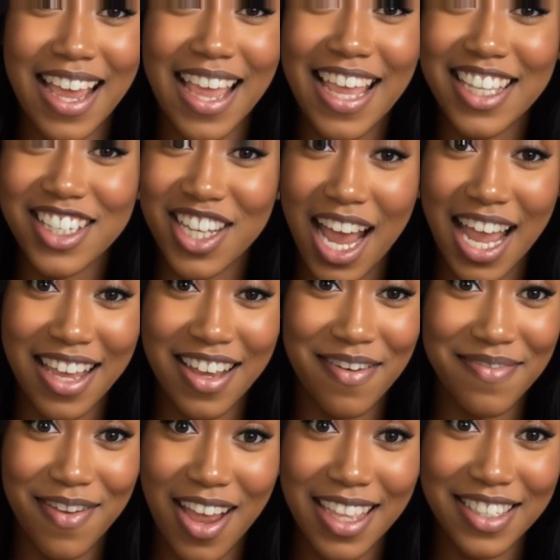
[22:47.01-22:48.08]
hitchhiking
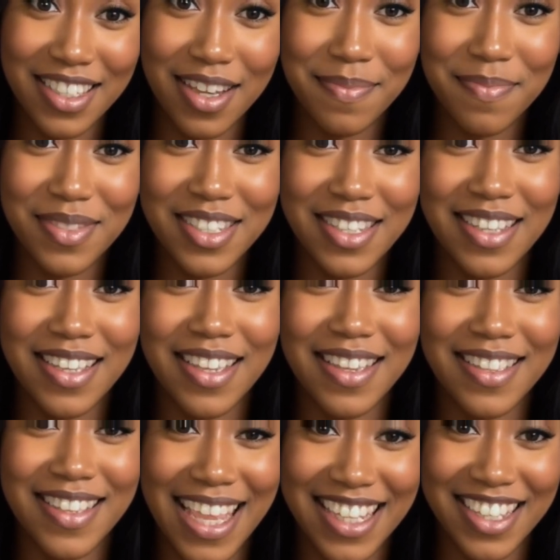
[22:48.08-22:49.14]
phantoms.
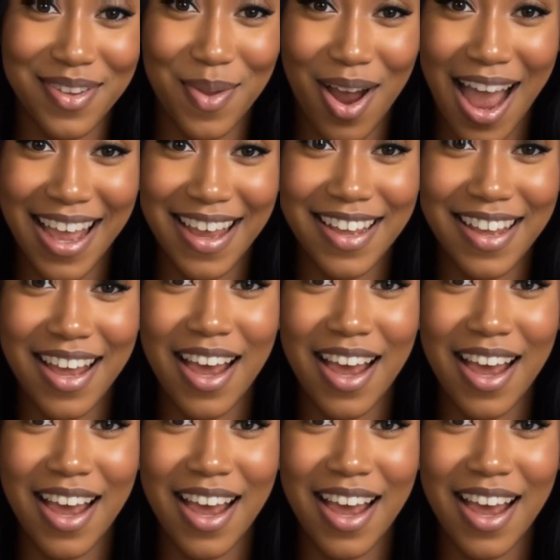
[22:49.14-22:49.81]
That's right.